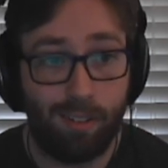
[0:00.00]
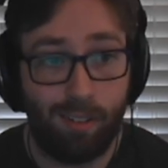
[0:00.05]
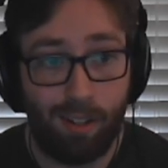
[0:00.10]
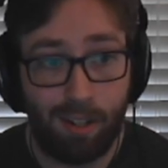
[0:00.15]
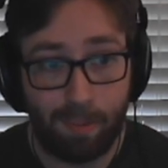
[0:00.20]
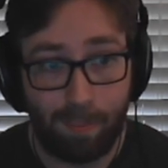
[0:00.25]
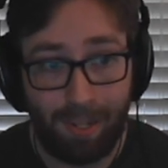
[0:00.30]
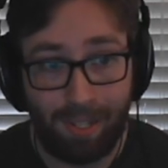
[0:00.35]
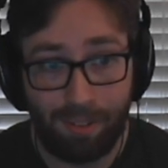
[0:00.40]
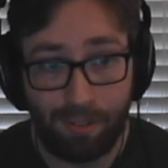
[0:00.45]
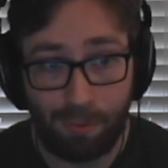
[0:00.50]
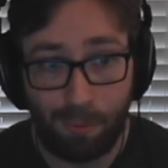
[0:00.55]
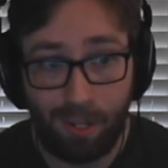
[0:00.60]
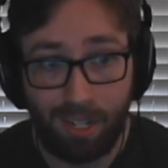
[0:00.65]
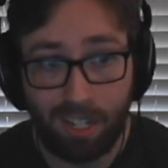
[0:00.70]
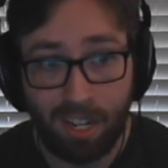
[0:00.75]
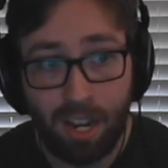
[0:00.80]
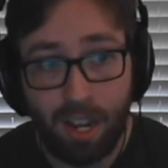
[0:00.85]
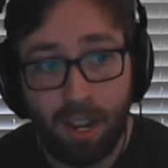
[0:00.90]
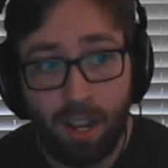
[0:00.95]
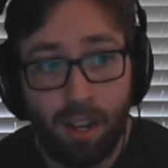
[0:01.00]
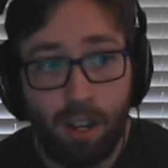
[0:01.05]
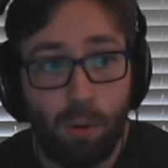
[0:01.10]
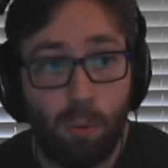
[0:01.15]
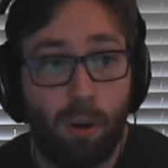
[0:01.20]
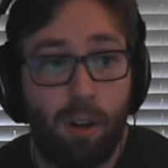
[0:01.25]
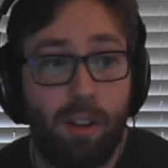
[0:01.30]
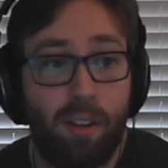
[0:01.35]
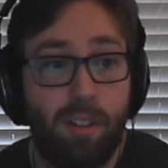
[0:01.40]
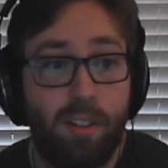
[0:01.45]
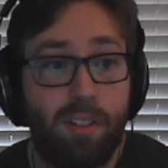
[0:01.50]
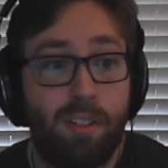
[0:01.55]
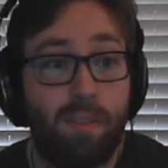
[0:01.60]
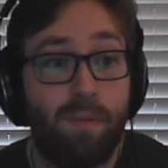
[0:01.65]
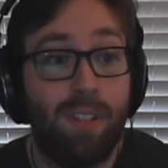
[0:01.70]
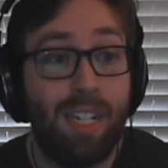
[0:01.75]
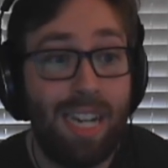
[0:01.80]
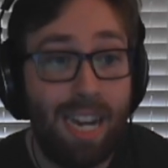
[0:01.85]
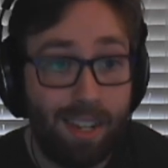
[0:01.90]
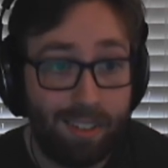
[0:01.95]
a lot about this week was
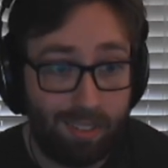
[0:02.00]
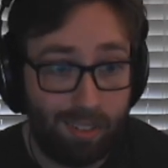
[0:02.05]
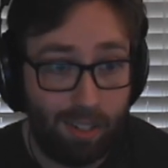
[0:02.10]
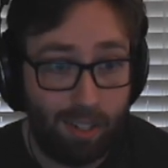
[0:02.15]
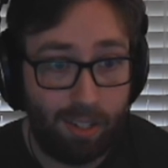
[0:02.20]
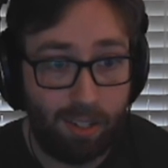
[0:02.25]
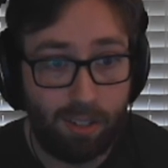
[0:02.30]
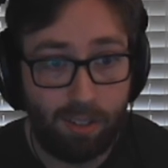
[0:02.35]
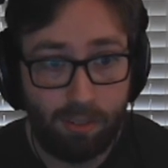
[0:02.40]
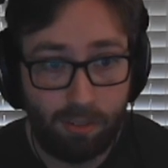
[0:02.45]
Vanessa.